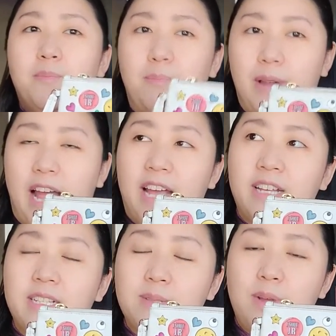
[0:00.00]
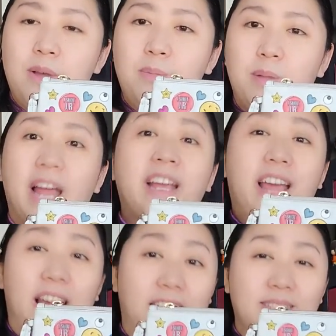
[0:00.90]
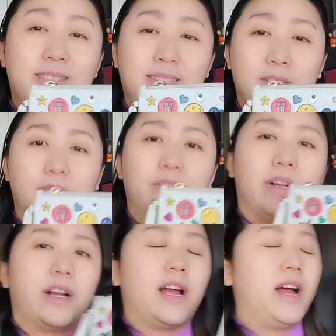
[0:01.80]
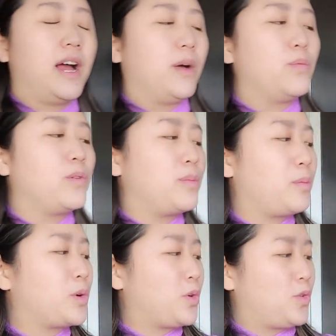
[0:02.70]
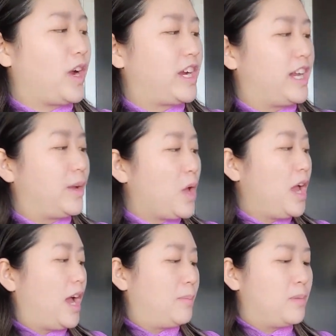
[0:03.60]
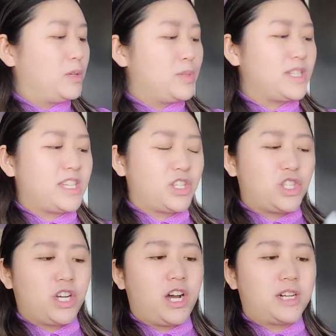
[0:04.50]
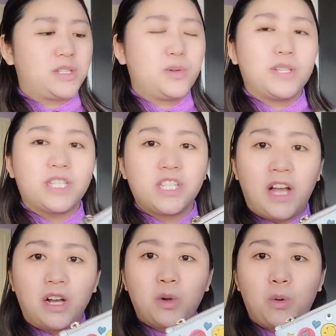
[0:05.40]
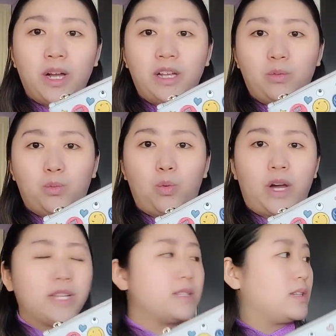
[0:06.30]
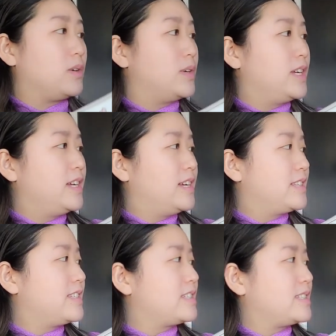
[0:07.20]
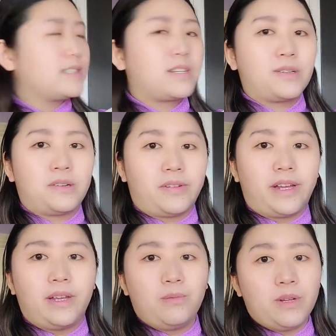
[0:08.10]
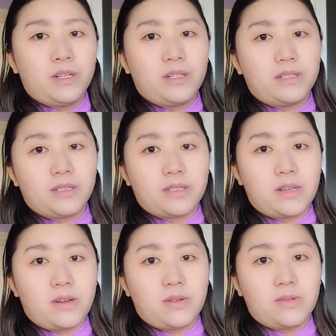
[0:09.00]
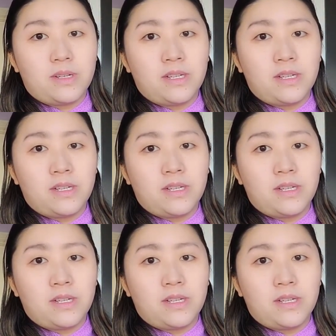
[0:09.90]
black as well black and silver um, if I remember correctly and my one's in the chalk so it's not quite white so this is cream so